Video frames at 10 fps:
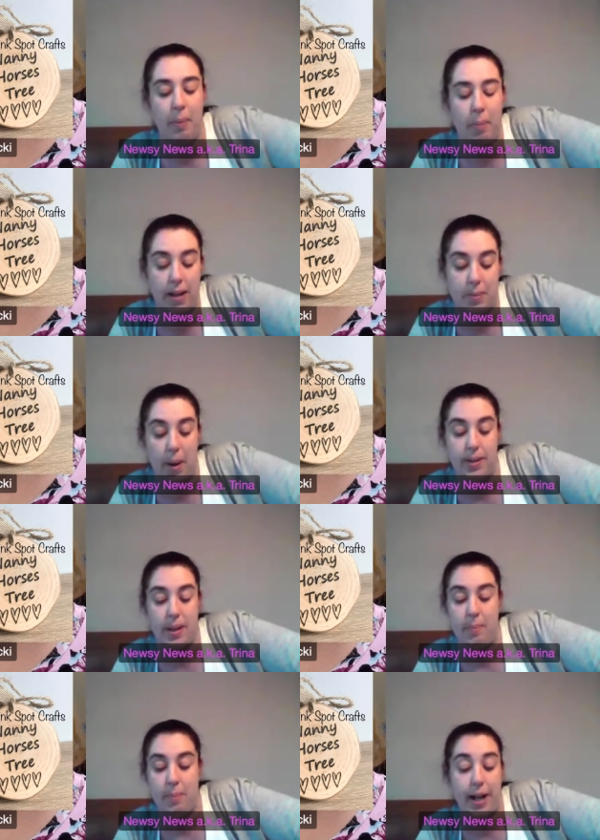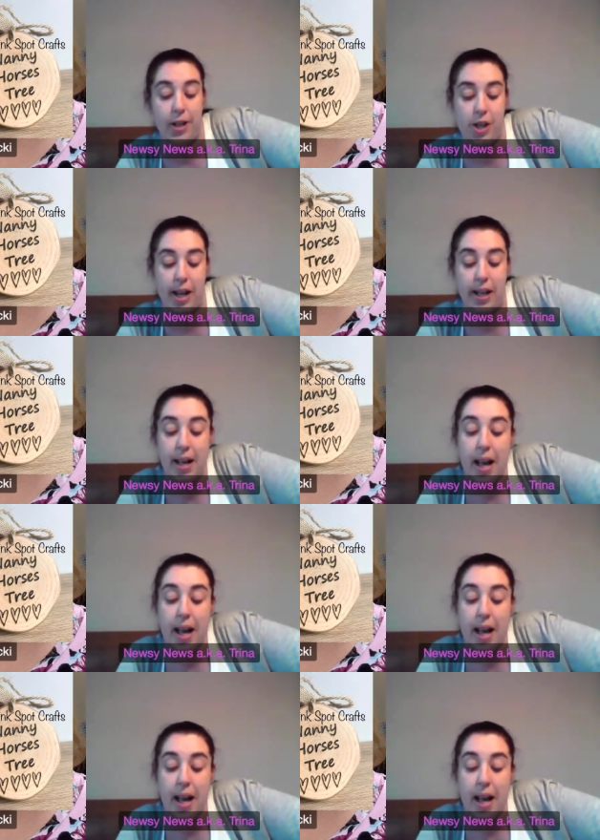plus post and packaging.